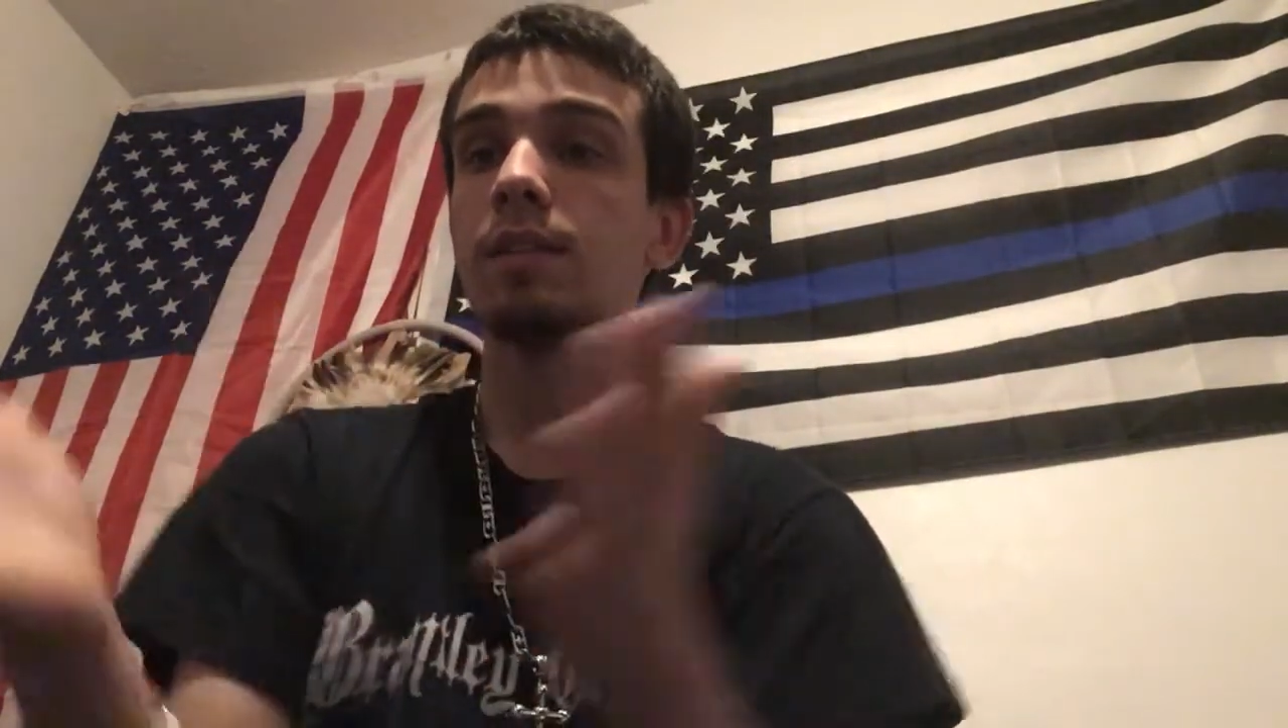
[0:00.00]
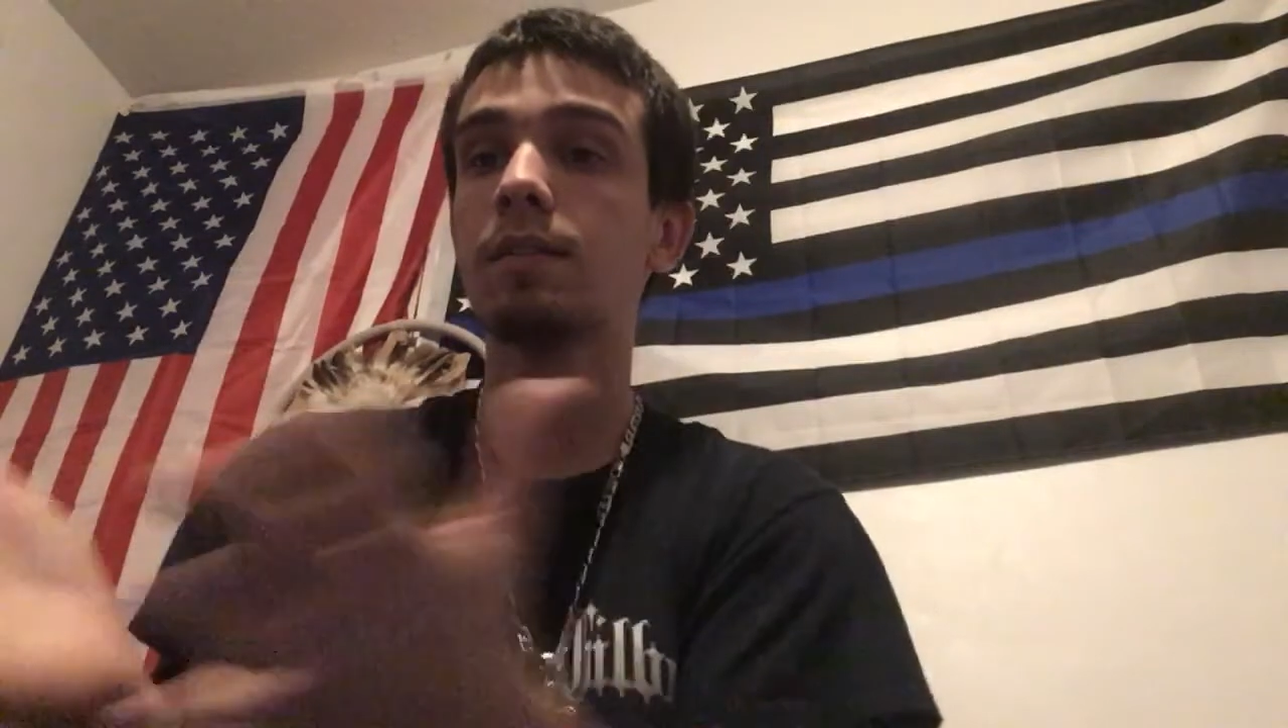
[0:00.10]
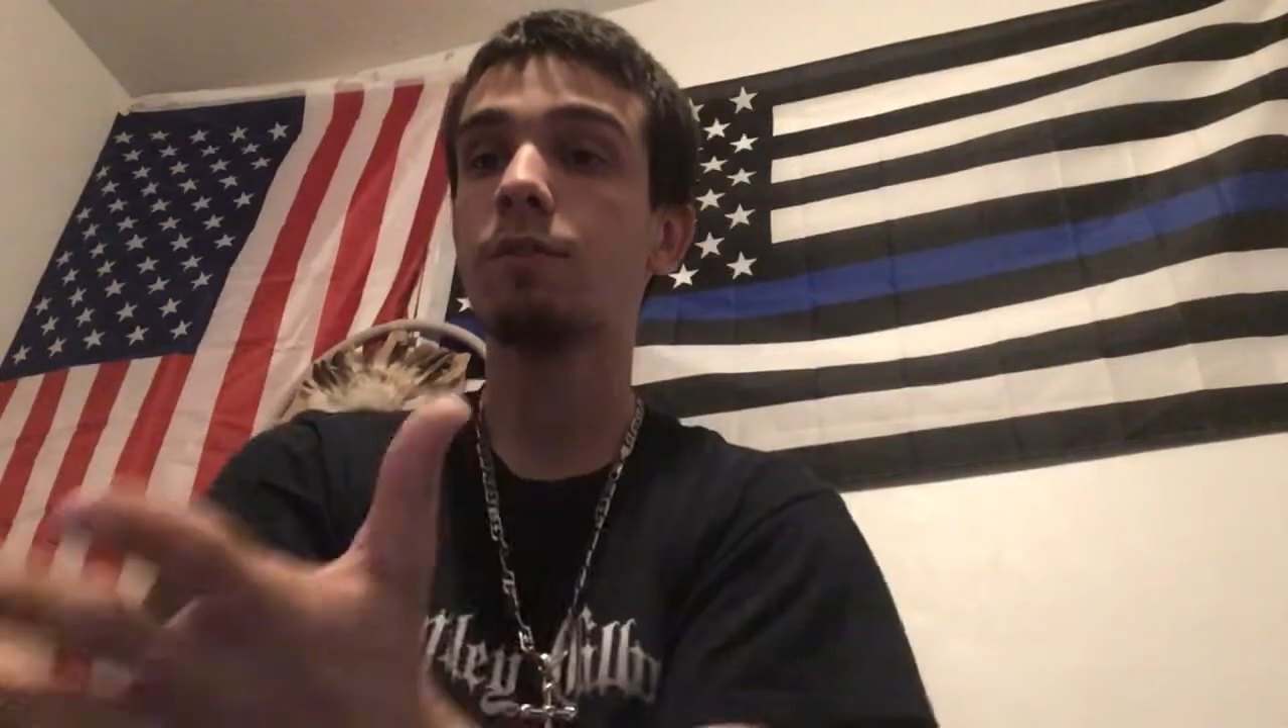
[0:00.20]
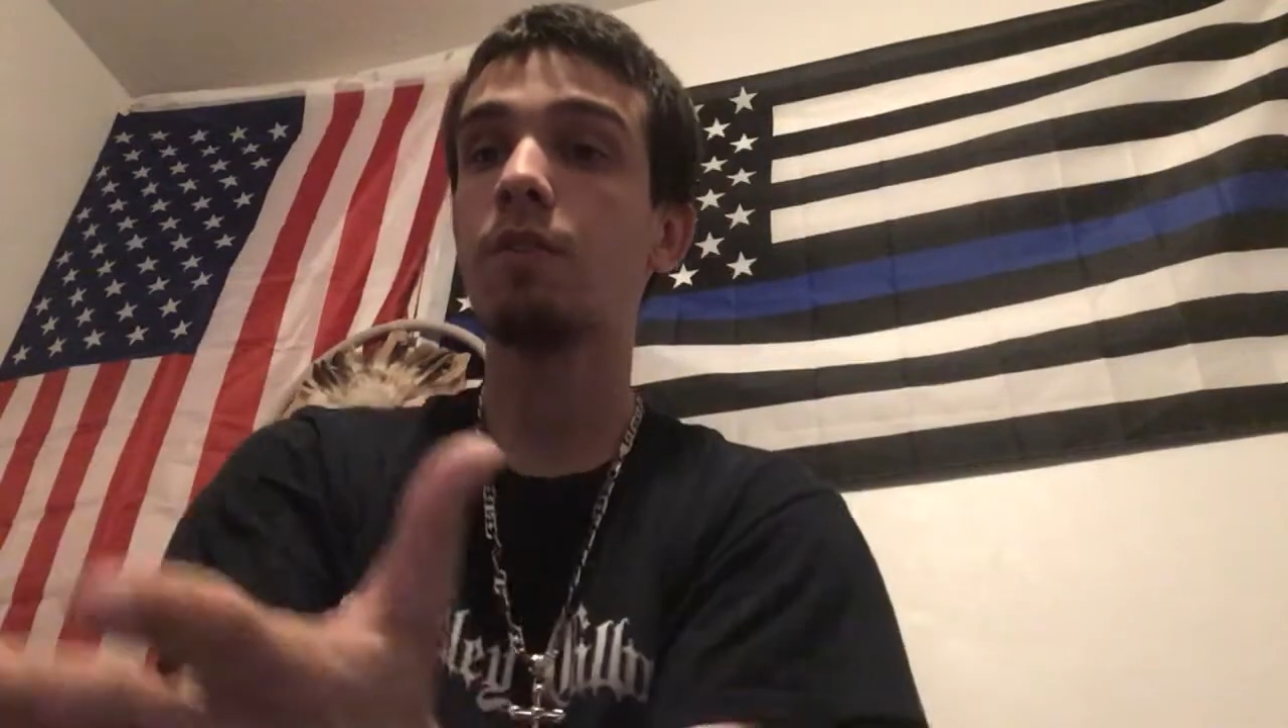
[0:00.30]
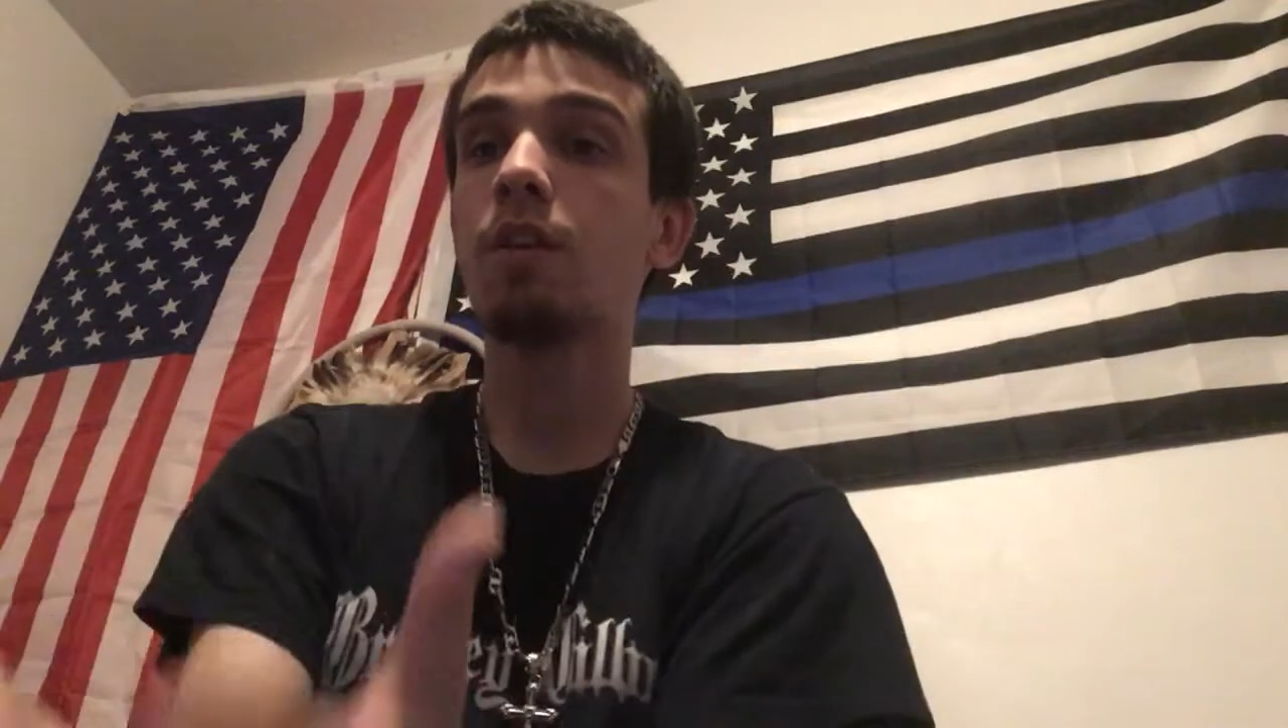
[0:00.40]

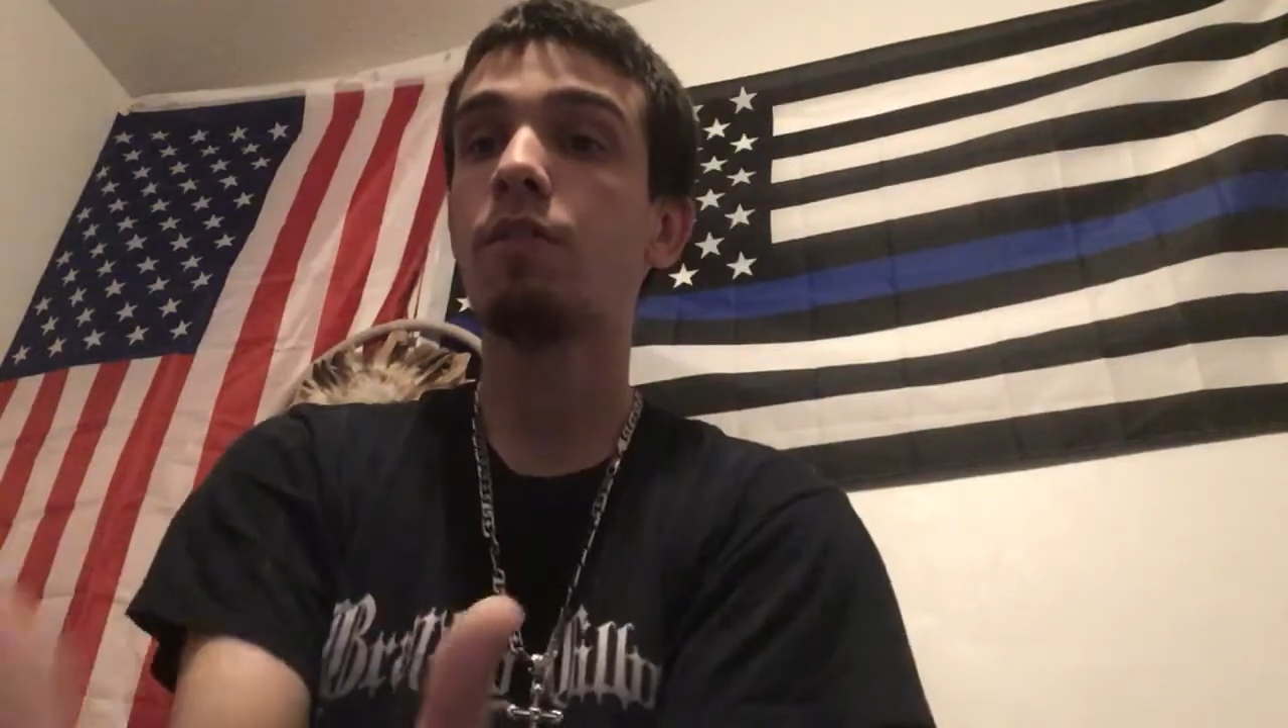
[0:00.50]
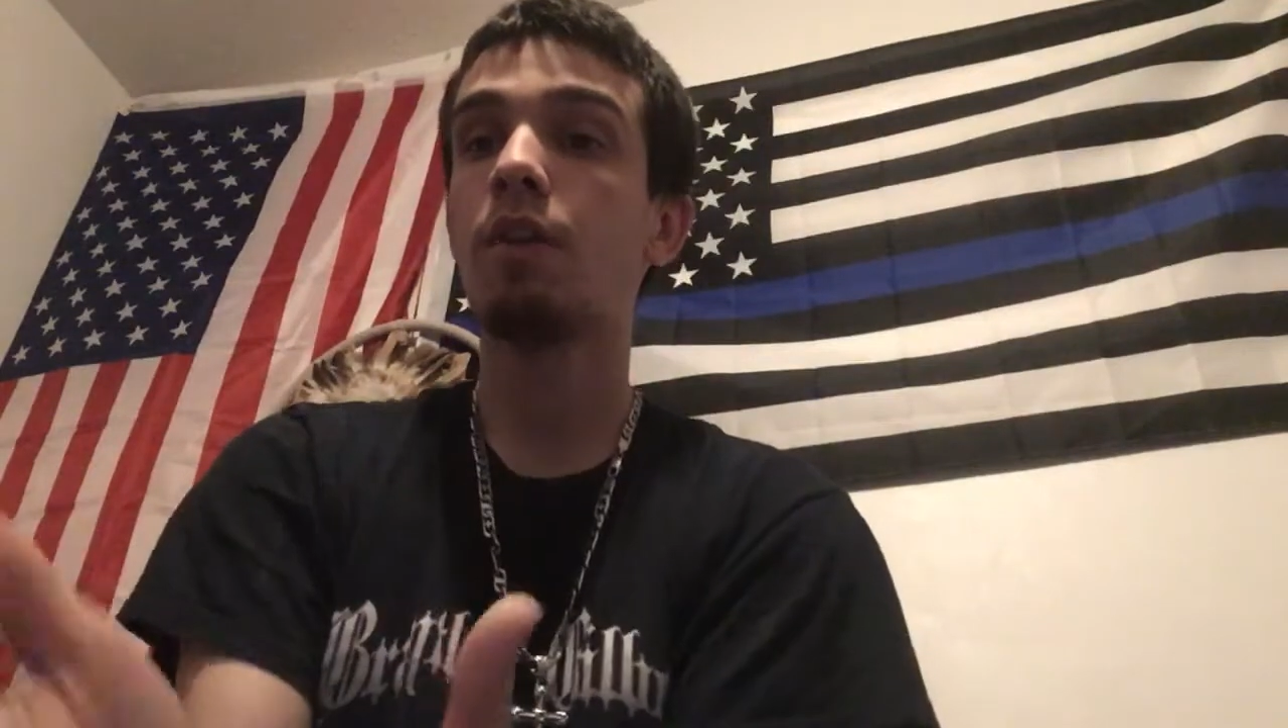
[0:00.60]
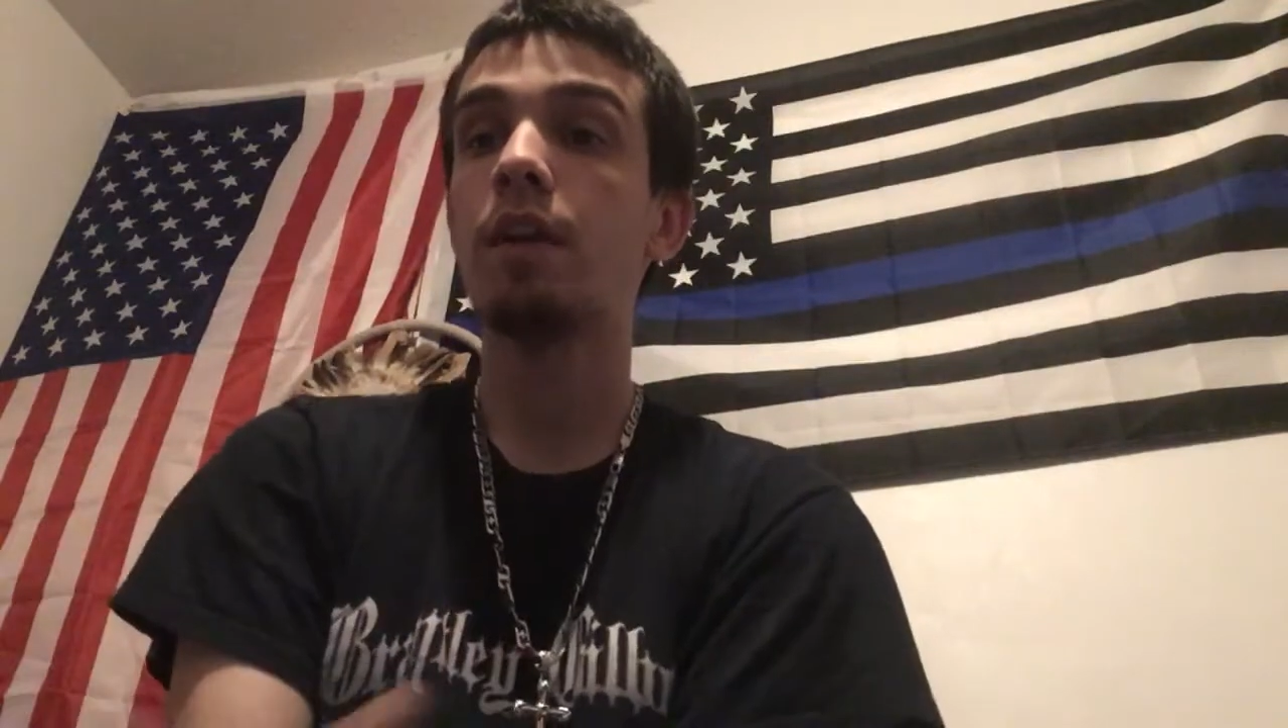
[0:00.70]
it's in front of her